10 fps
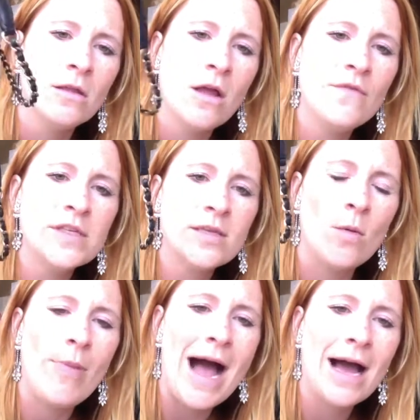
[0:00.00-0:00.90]
Love this
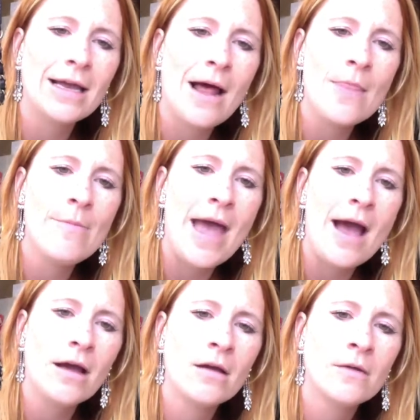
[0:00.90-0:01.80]
little pocket on the
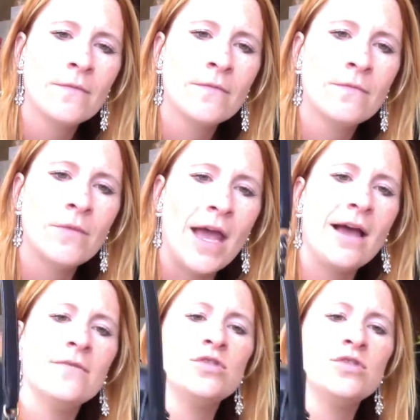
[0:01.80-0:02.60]
back. I have